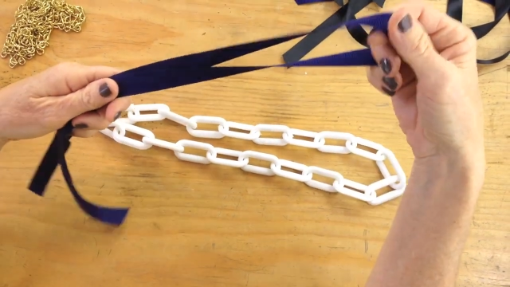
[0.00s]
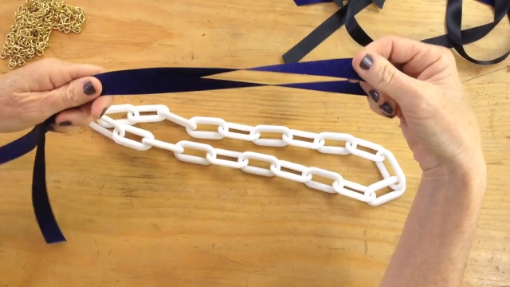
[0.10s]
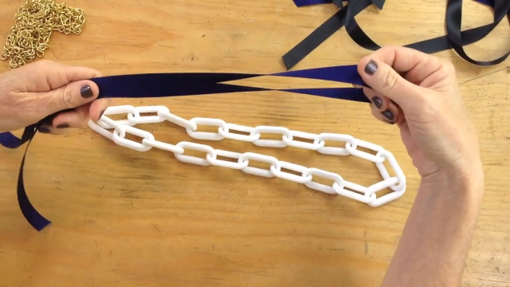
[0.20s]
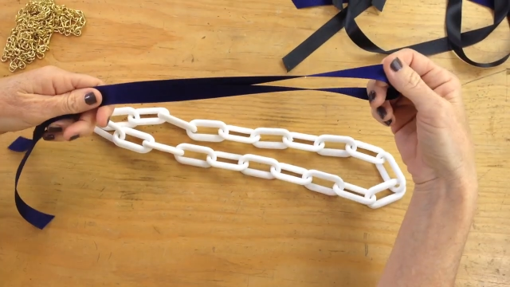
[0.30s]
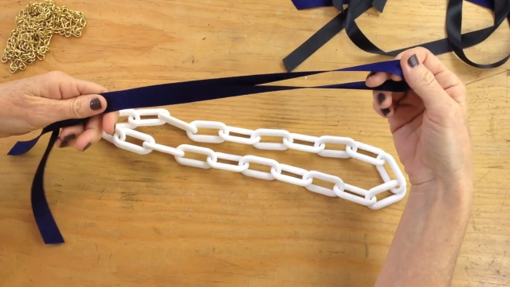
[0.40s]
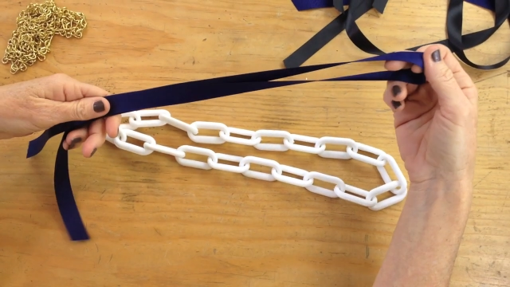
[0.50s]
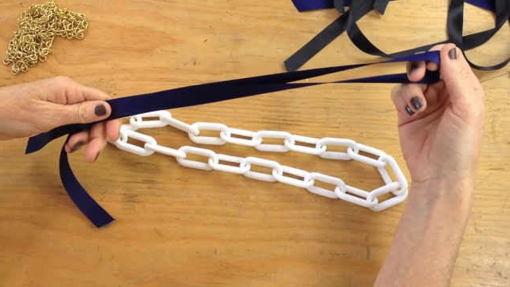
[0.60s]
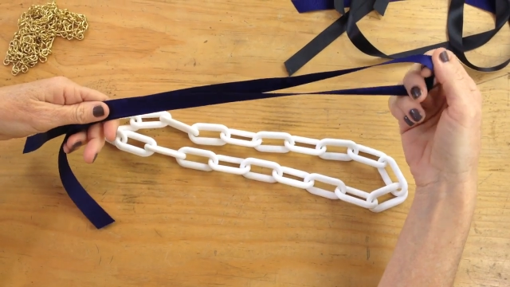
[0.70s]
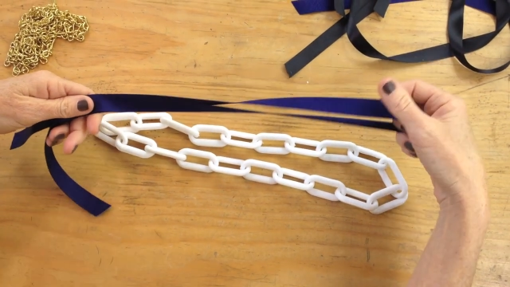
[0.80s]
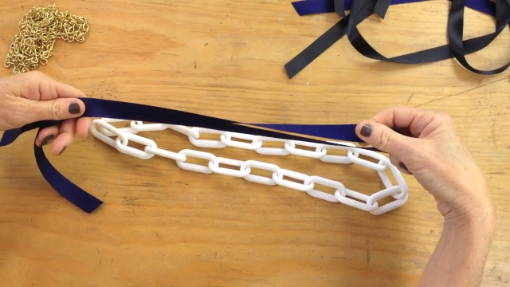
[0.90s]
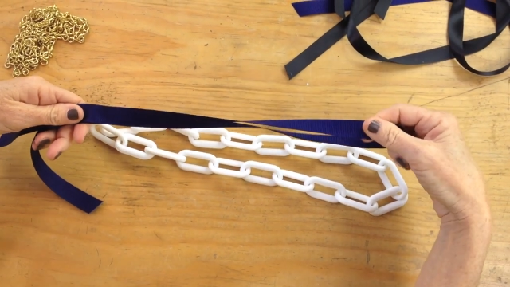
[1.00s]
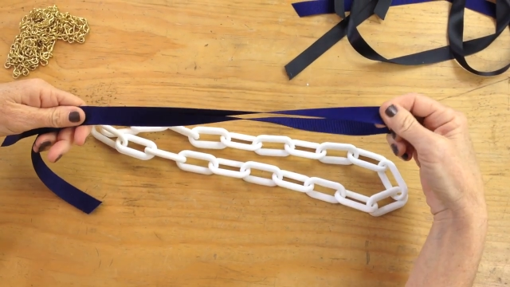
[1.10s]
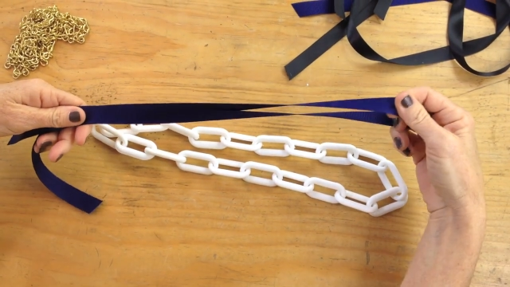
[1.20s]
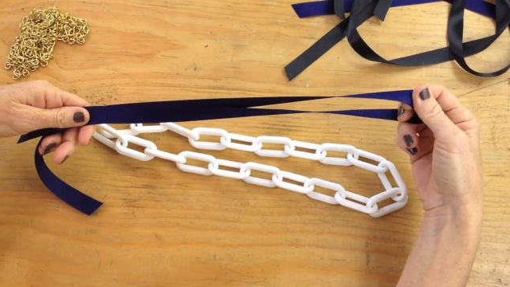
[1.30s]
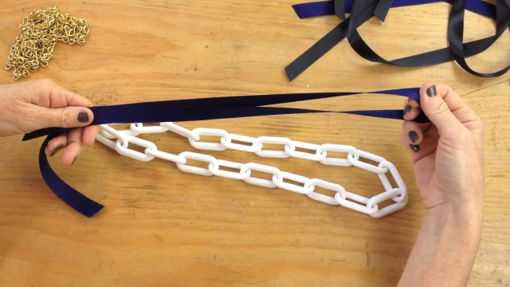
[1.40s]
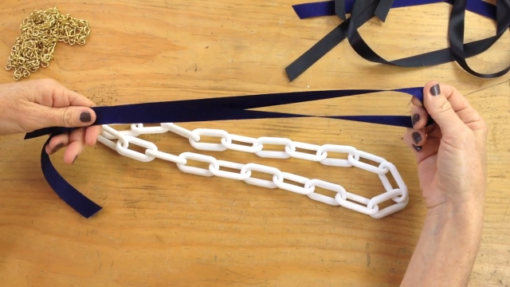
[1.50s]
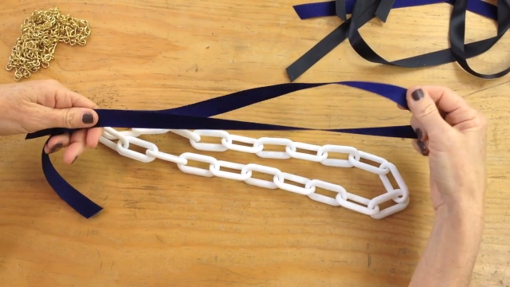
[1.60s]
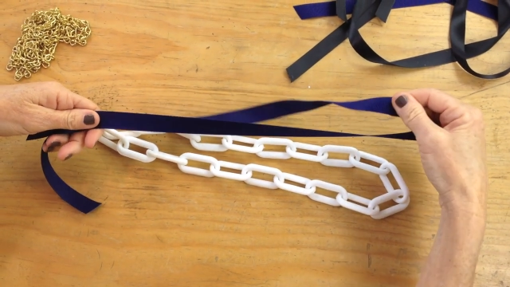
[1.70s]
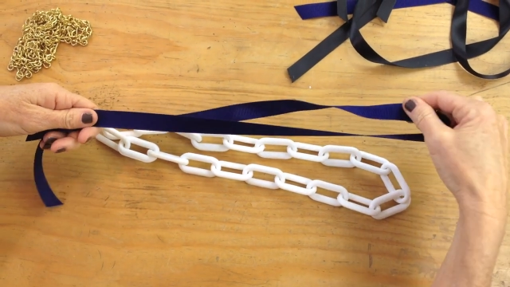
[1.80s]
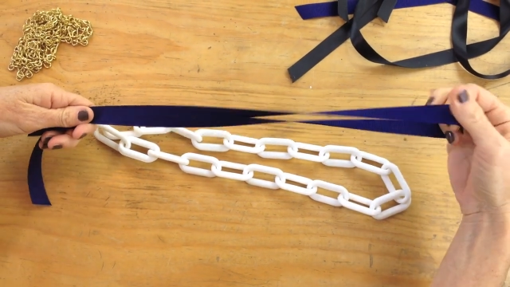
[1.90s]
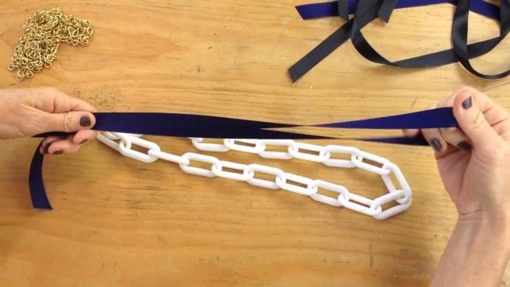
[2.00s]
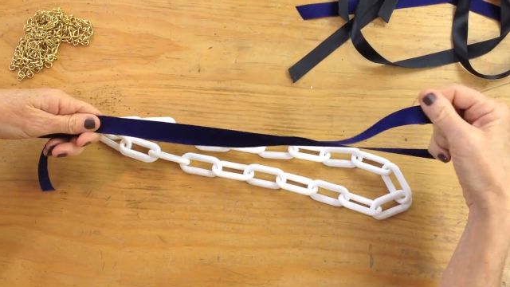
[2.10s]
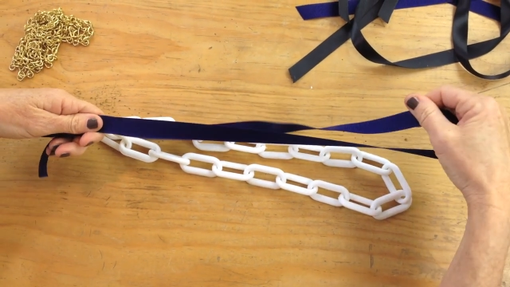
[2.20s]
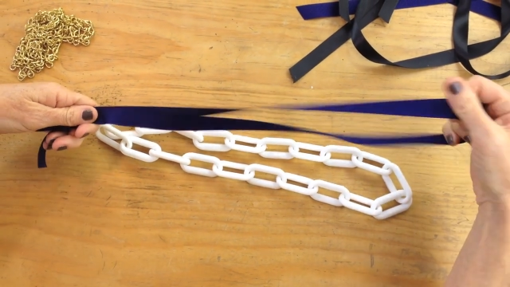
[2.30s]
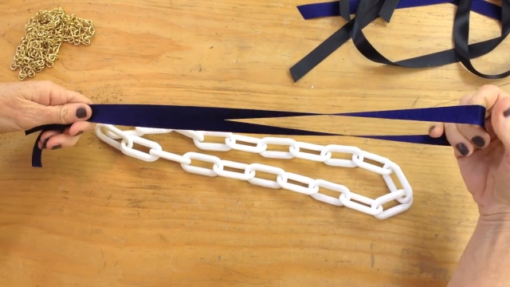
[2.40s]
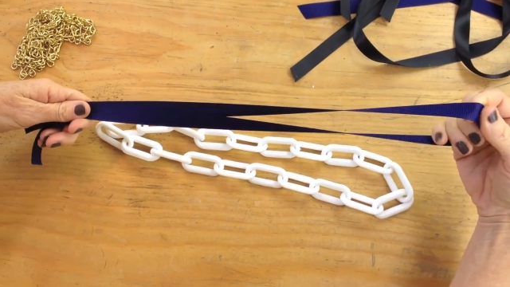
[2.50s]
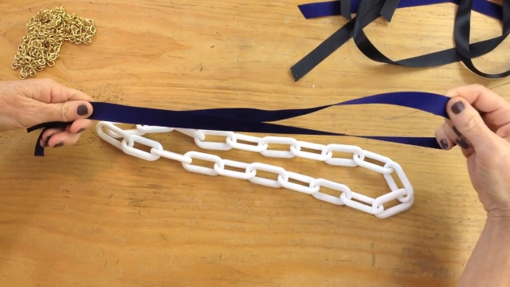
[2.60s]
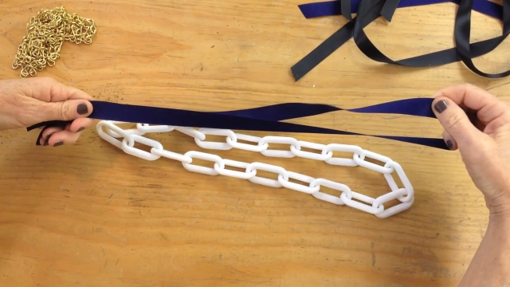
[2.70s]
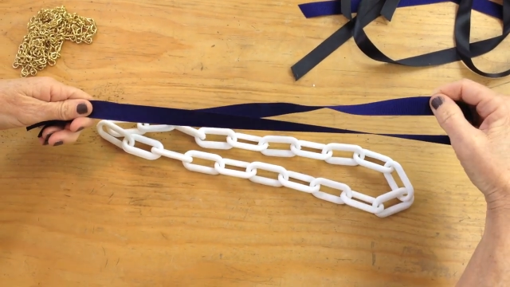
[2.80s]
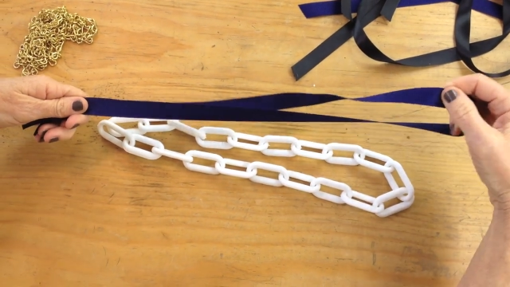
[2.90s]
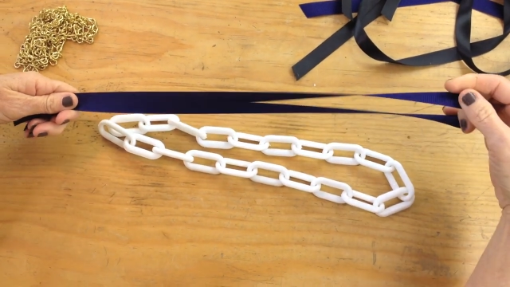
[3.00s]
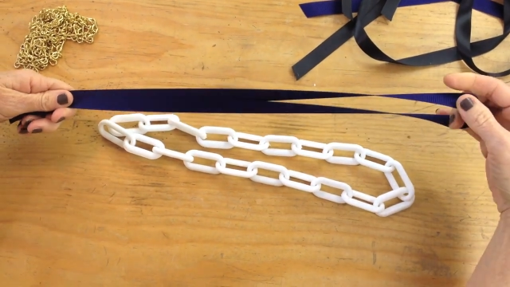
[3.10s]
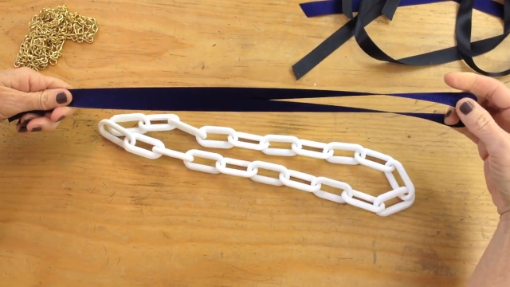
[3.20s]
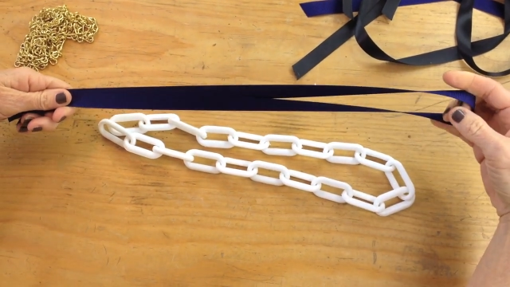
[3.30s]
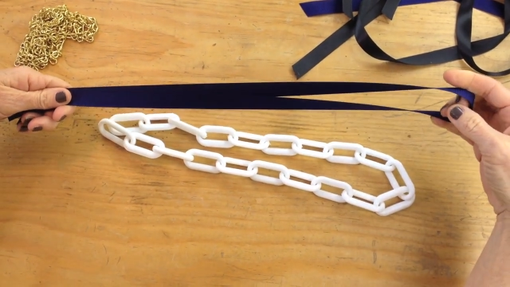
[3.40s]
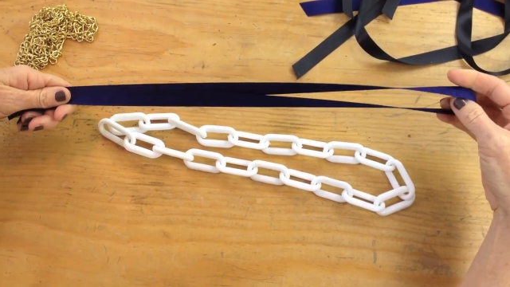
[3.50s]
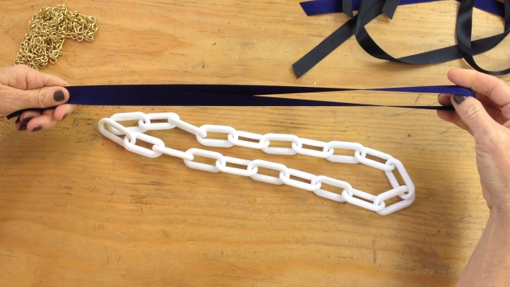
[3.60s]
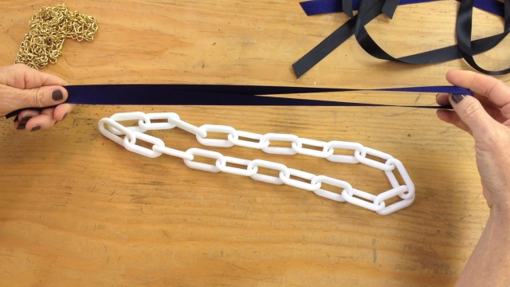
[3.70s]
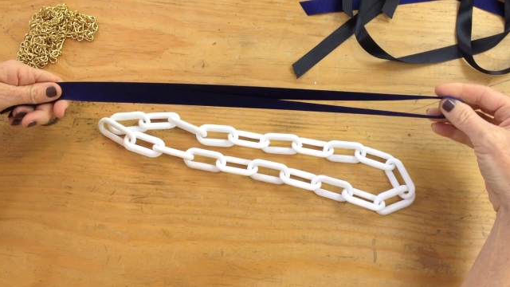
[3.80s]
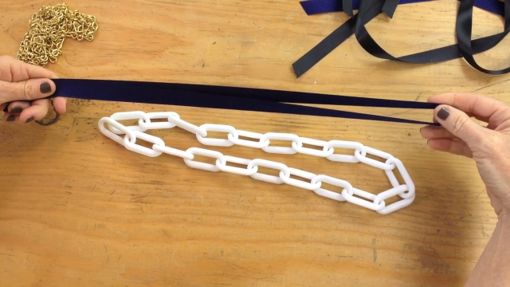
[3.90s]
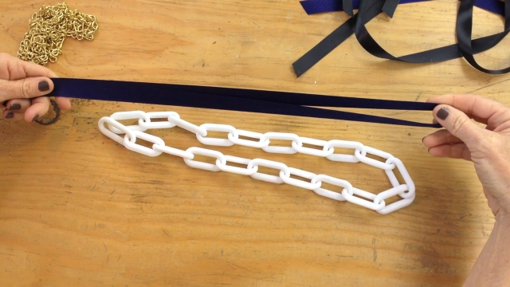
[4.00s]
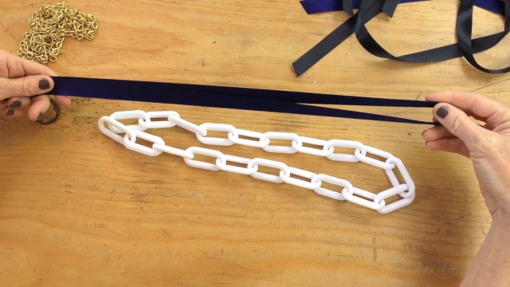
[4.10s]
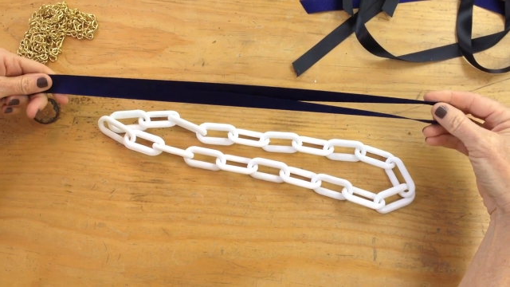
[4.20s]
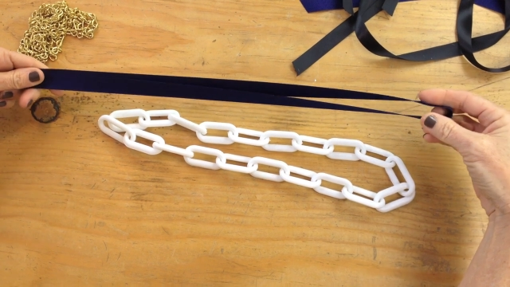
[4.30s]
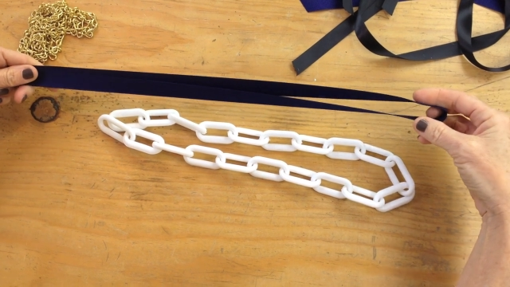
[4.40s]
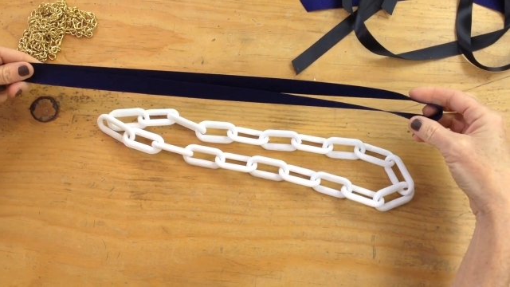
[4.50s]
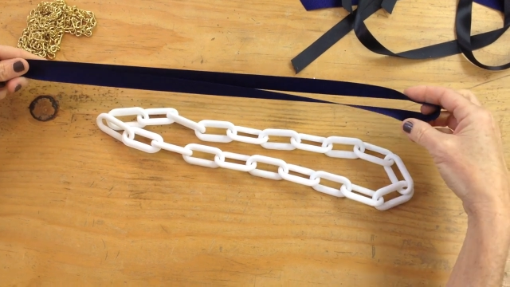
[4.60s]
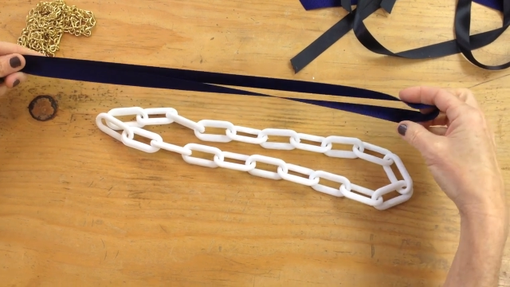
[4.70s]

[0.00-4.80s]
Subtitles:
No face is visible, so there are no lips to read.